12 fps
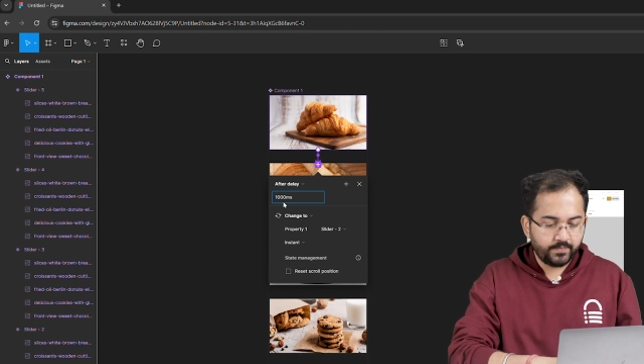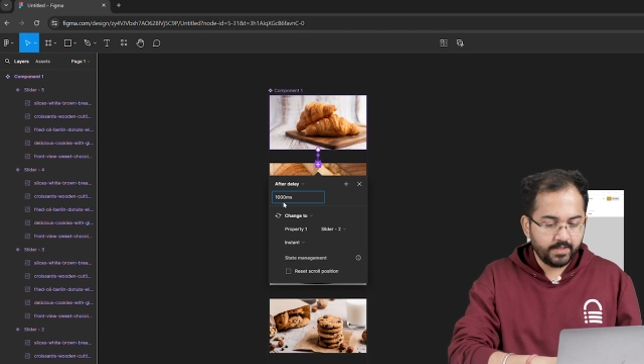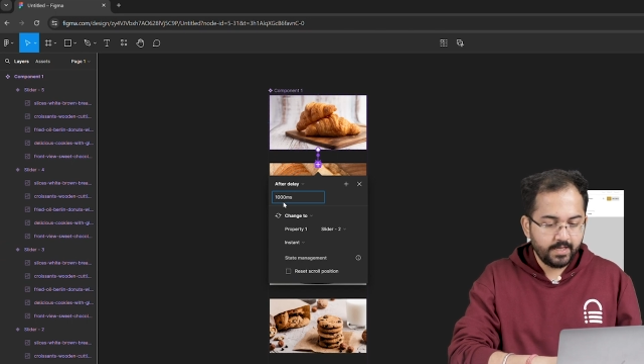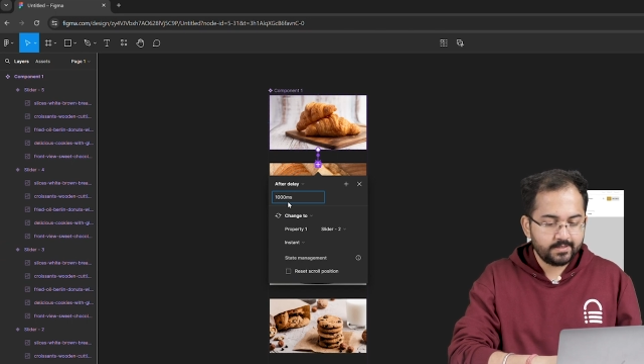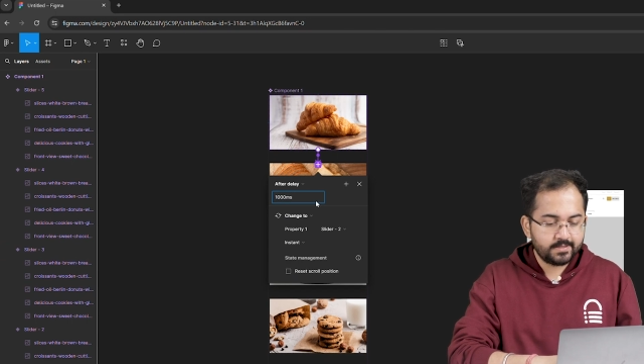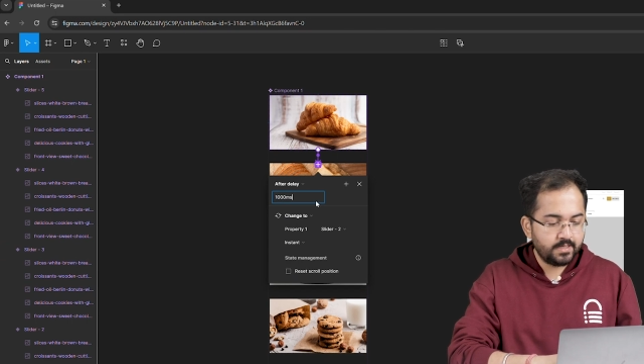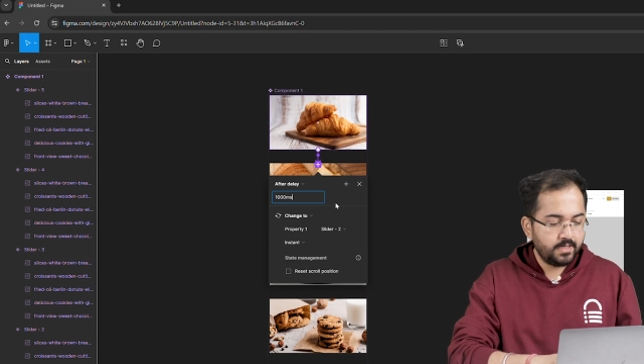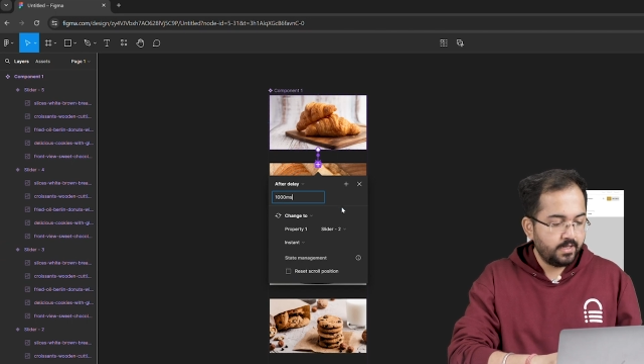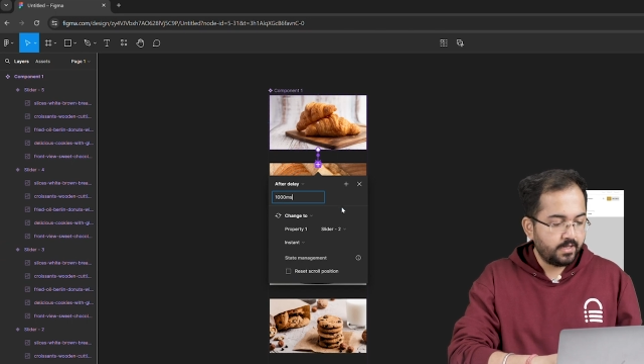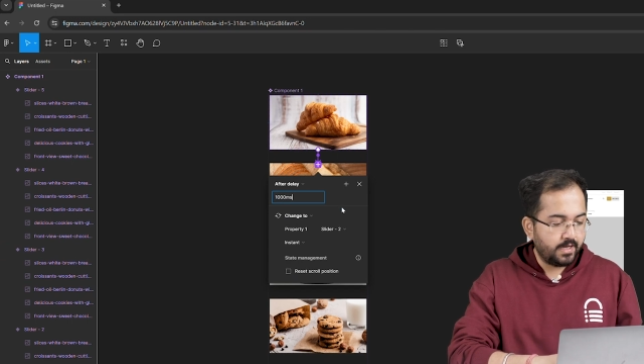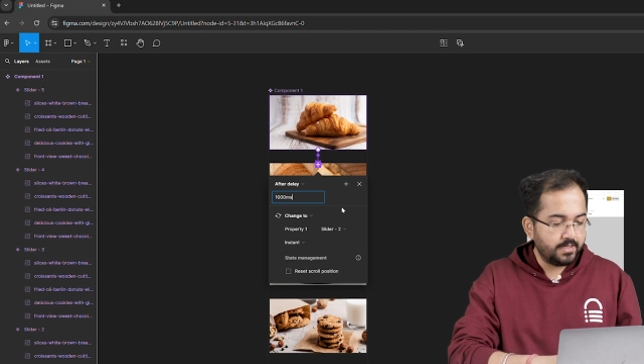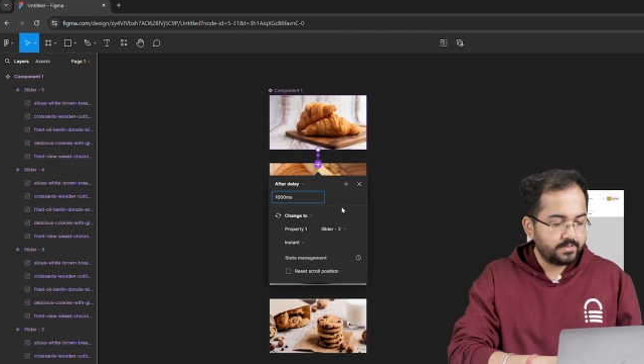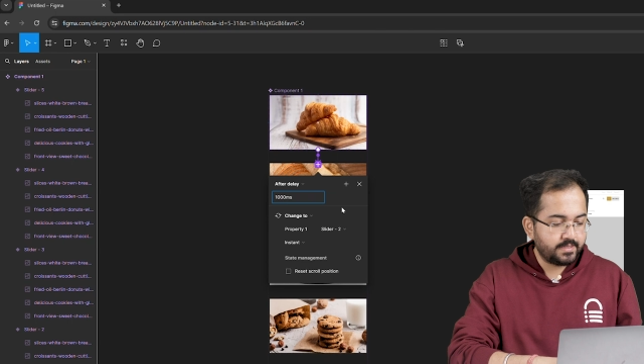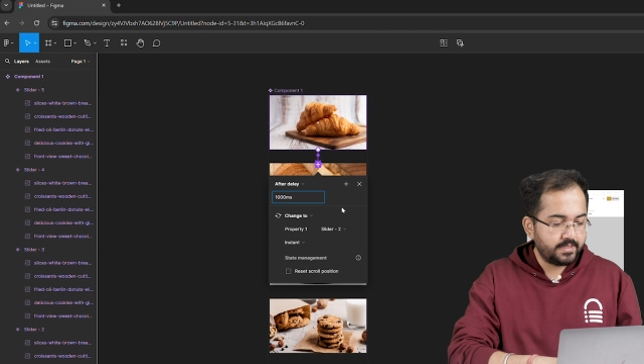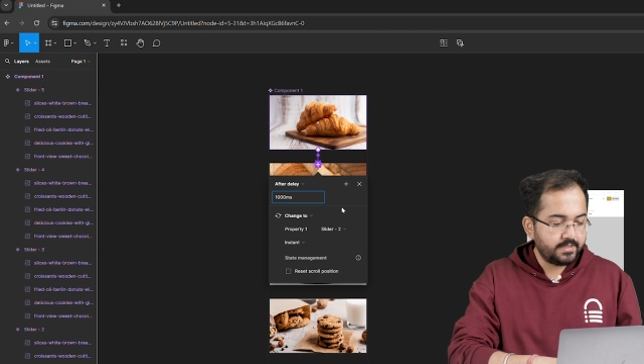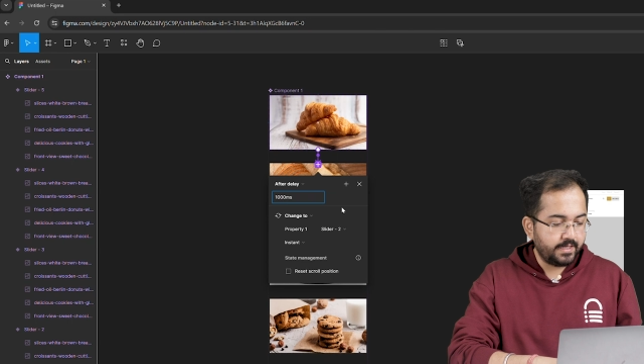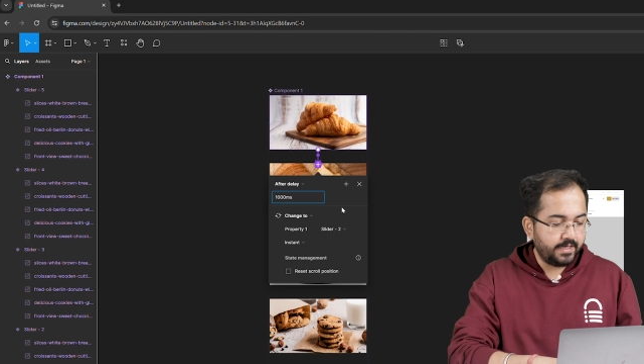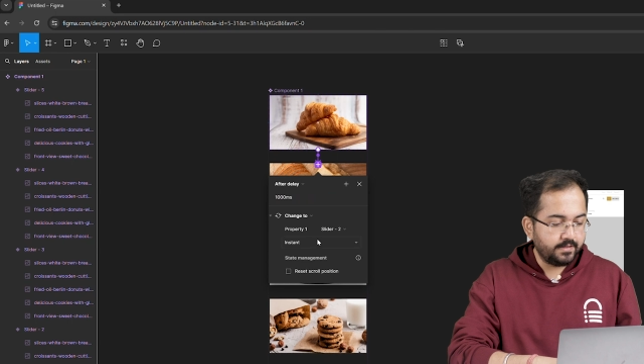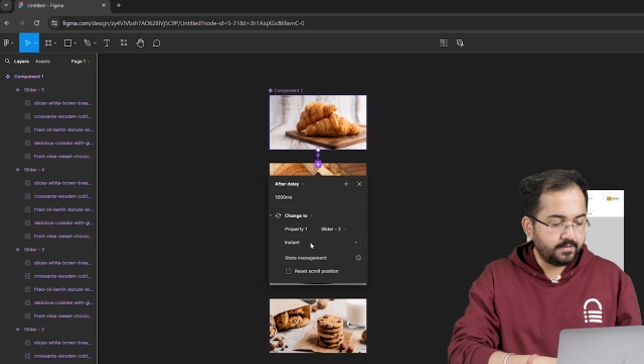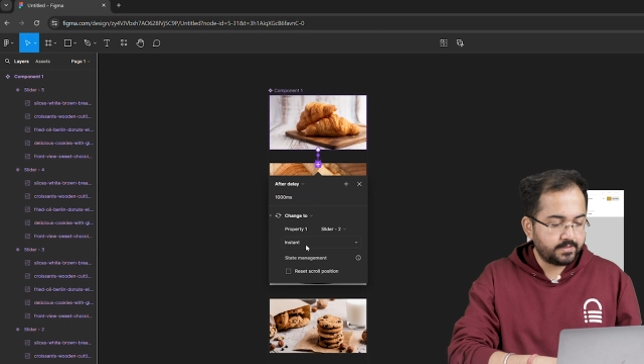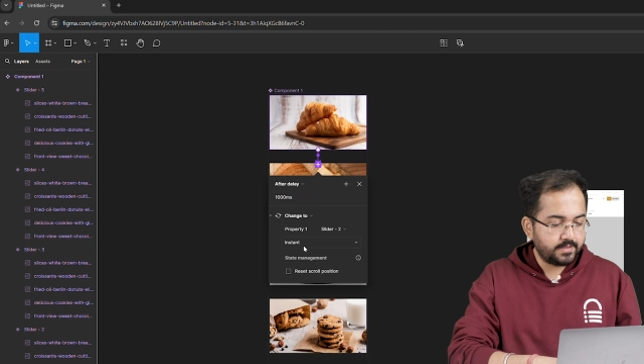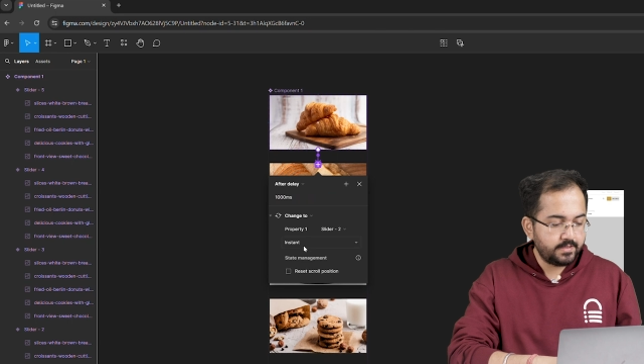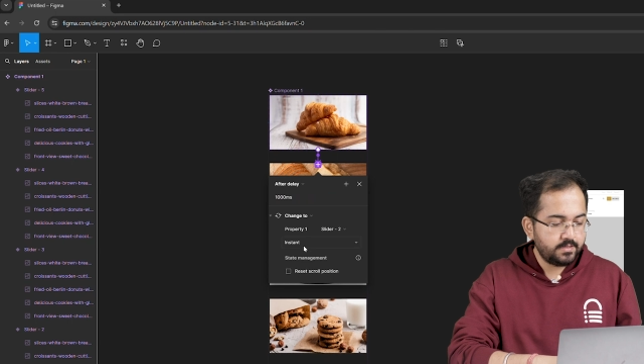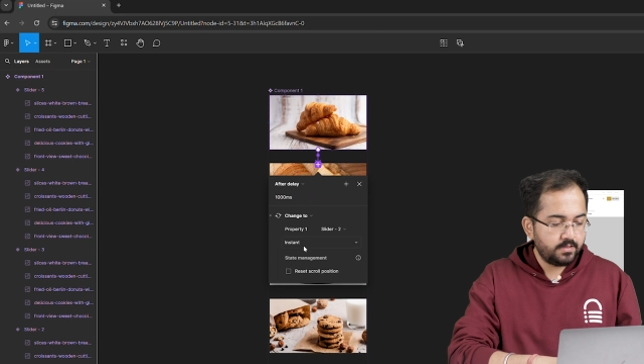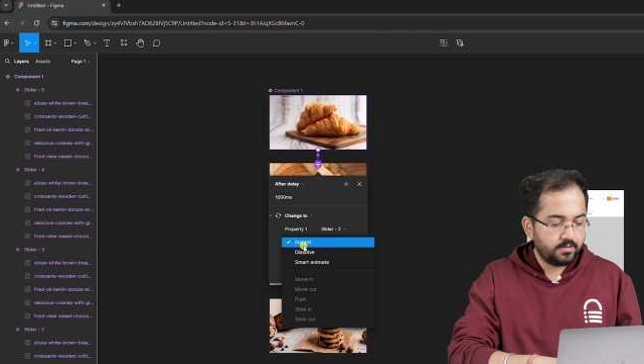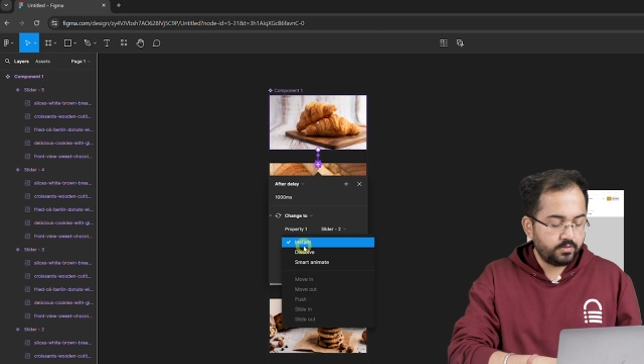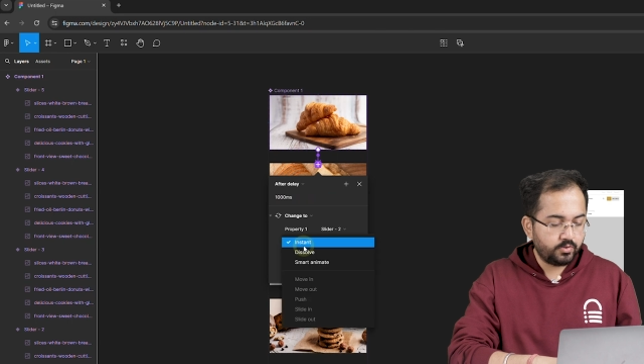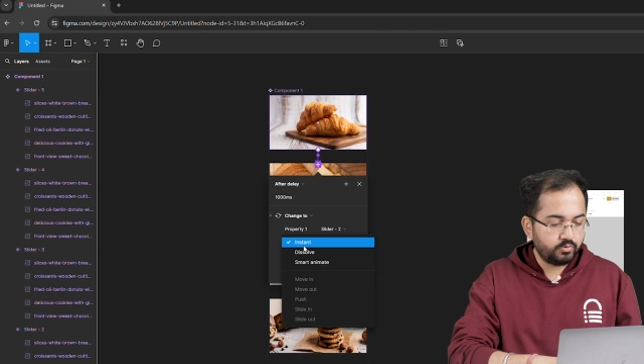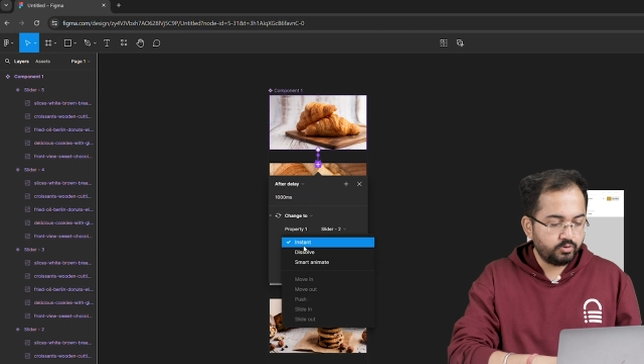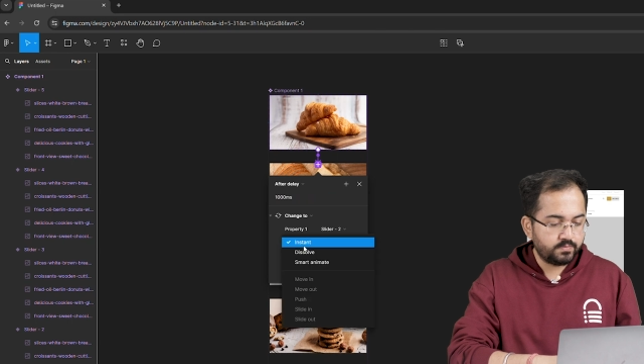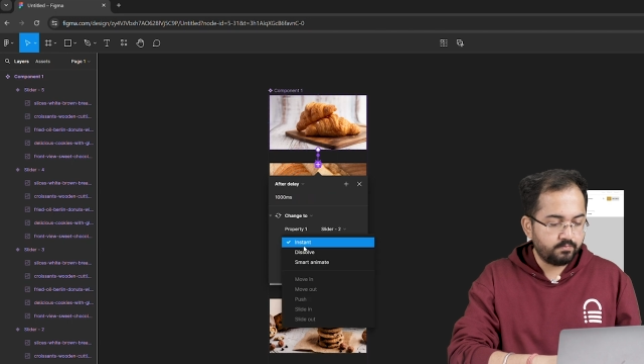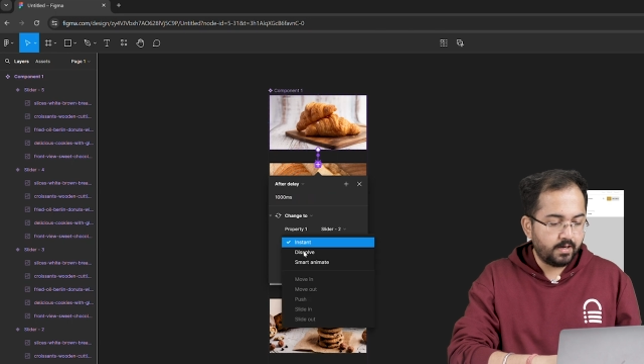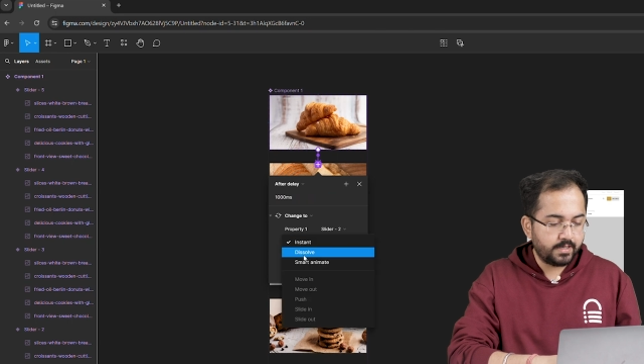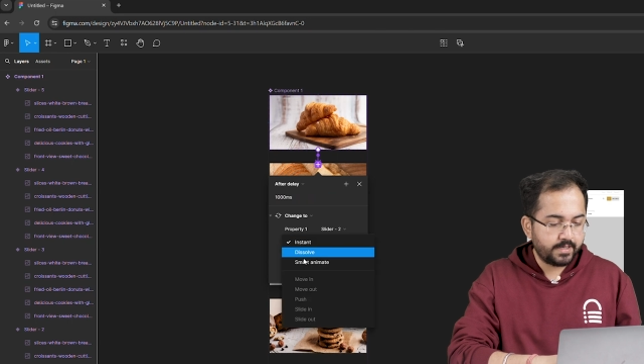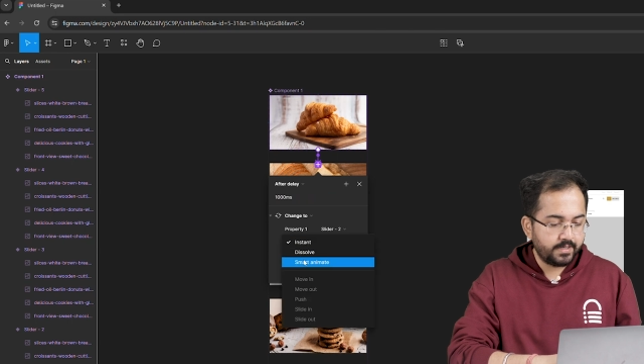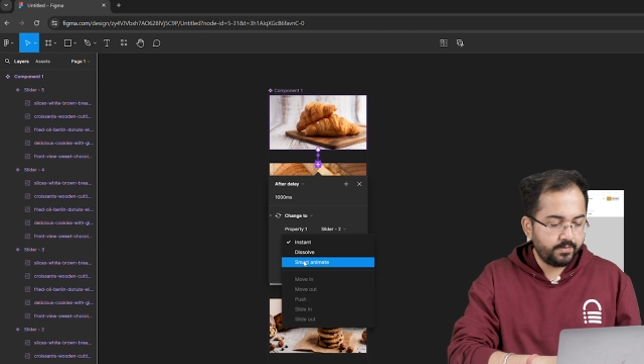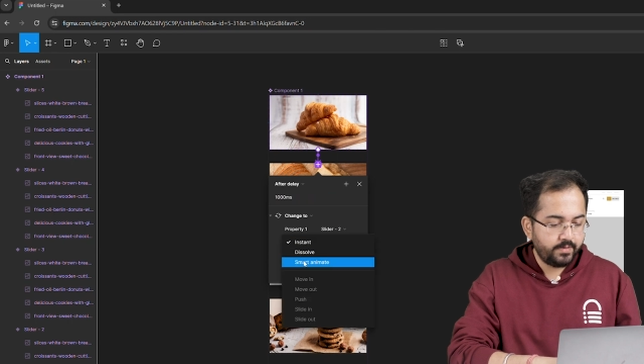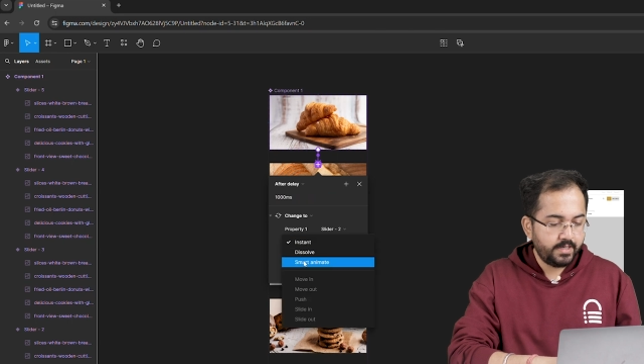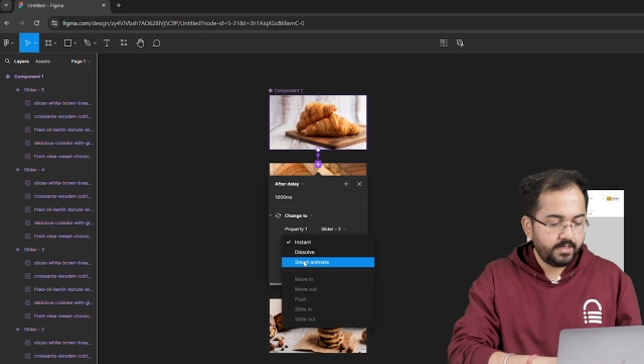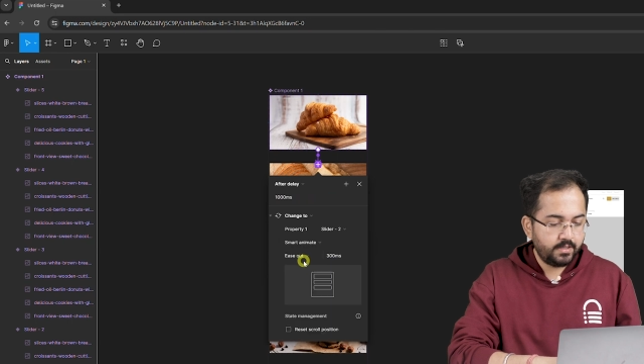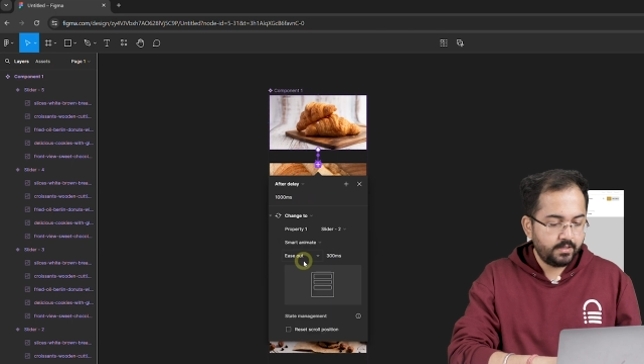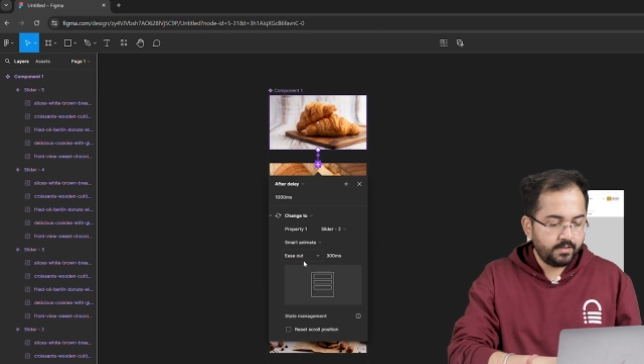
Next, I'll change instant to smart animate